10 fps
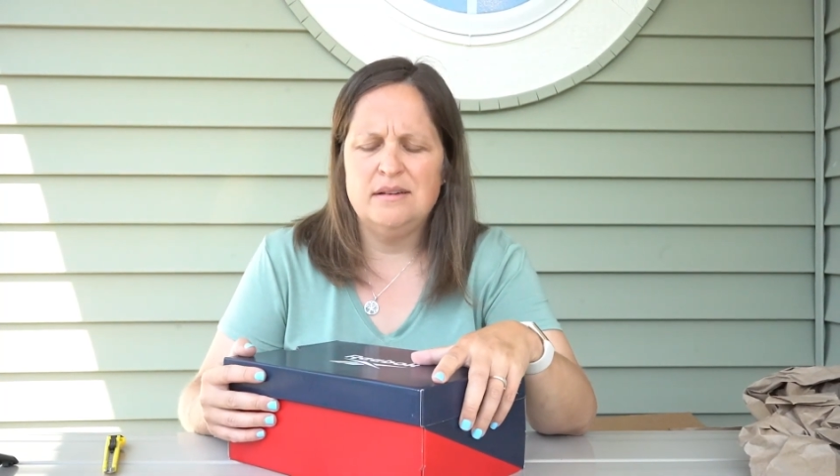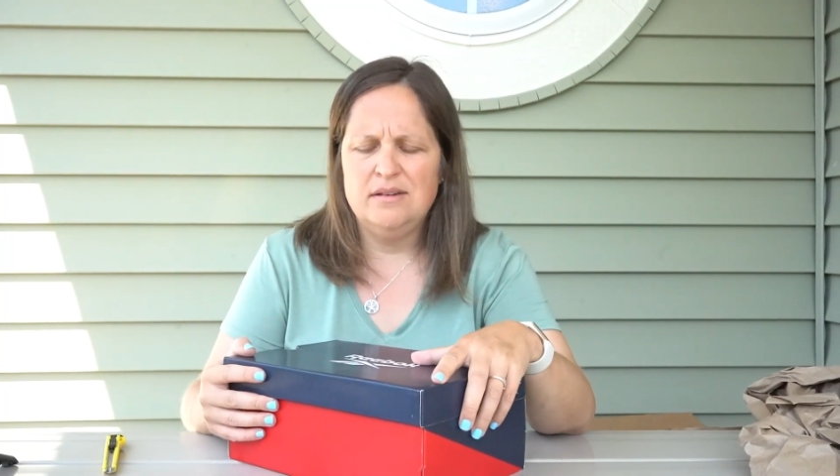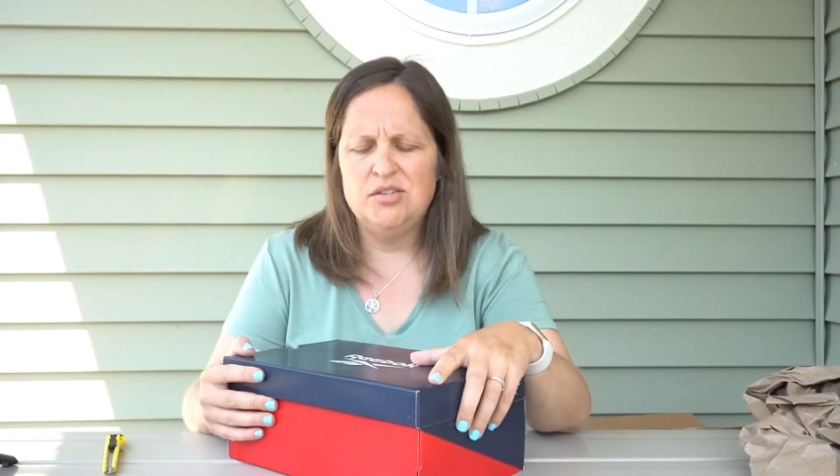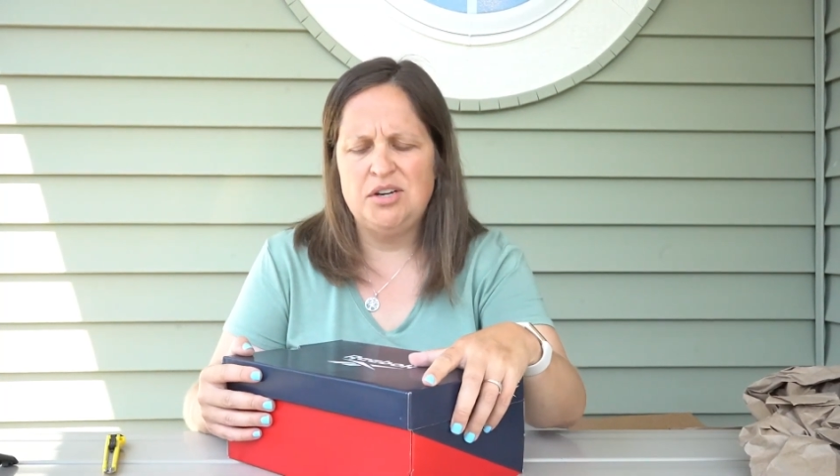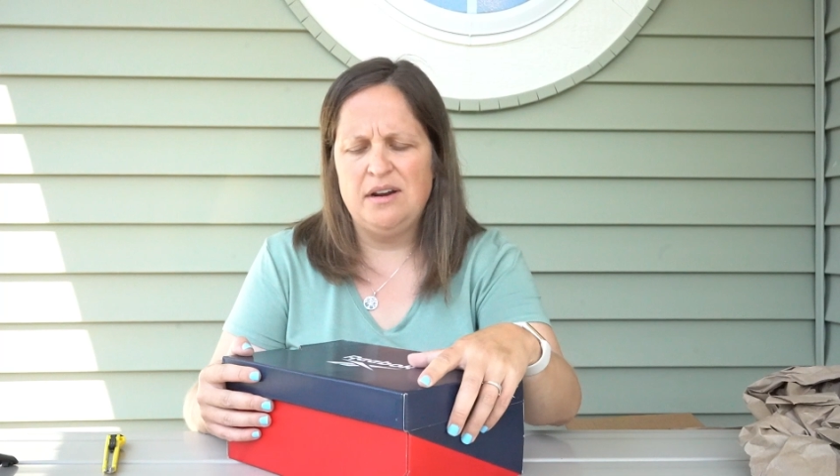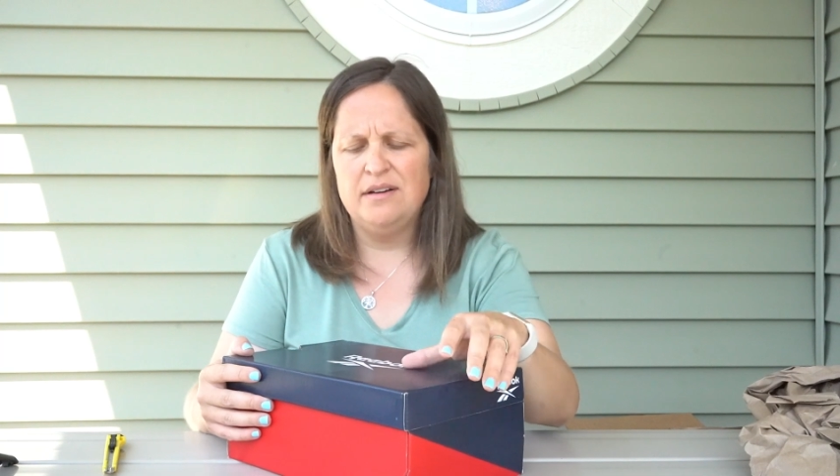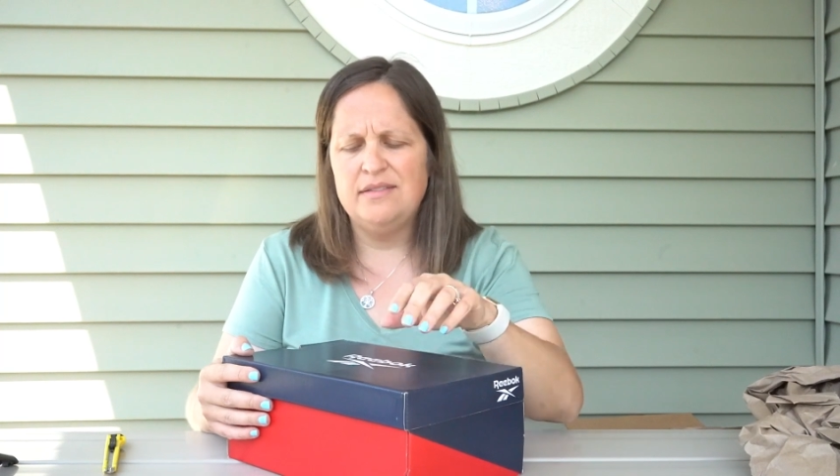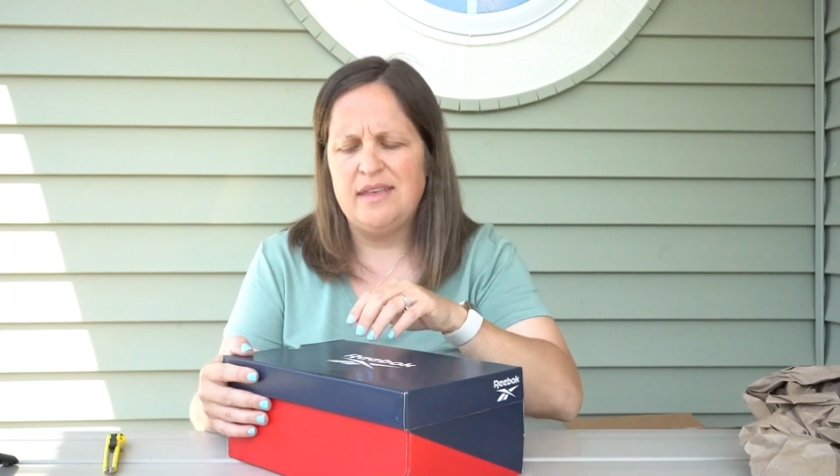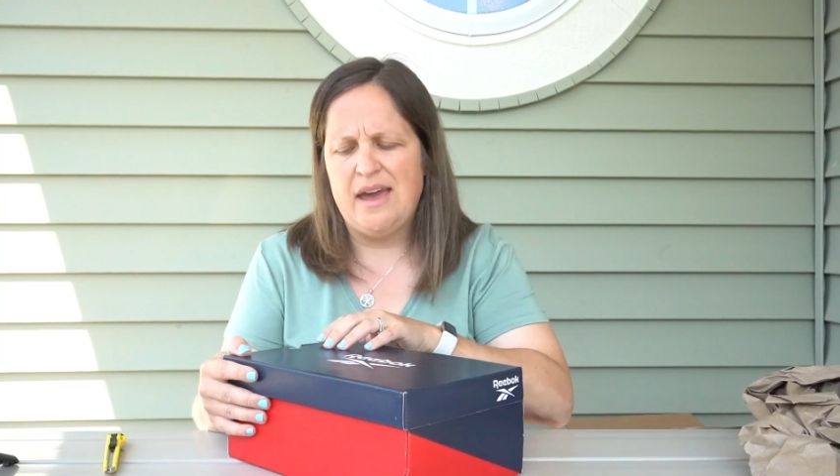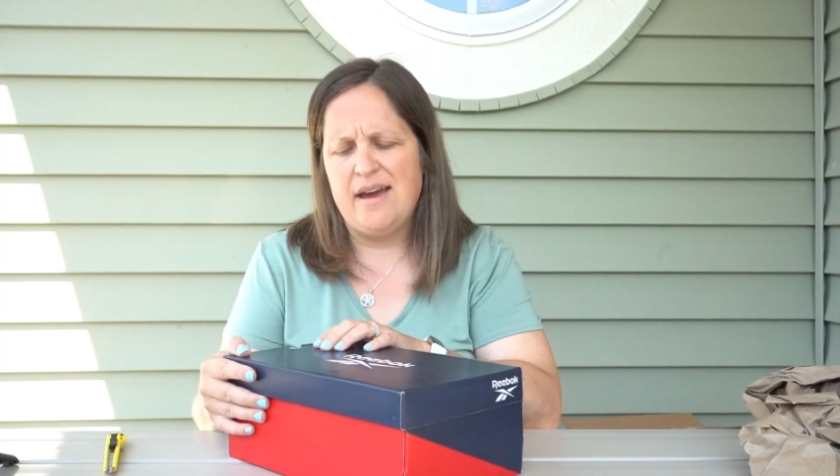shared
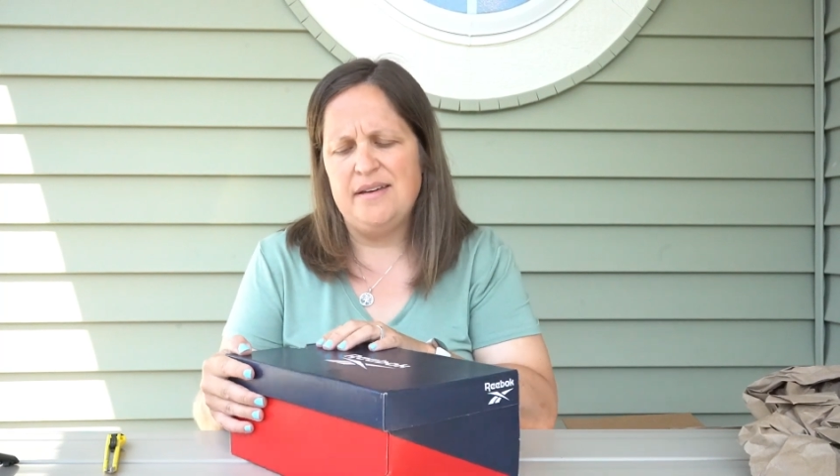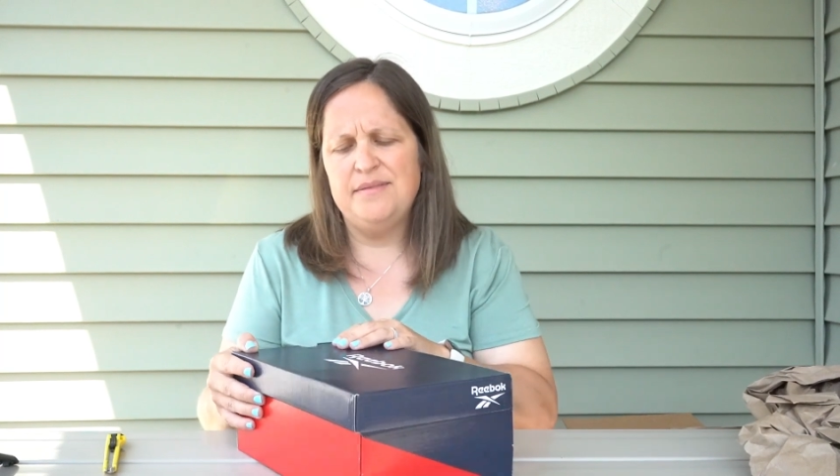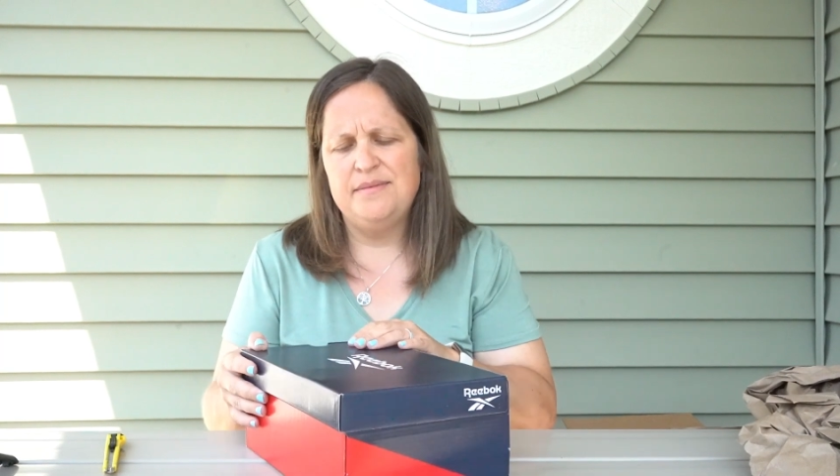that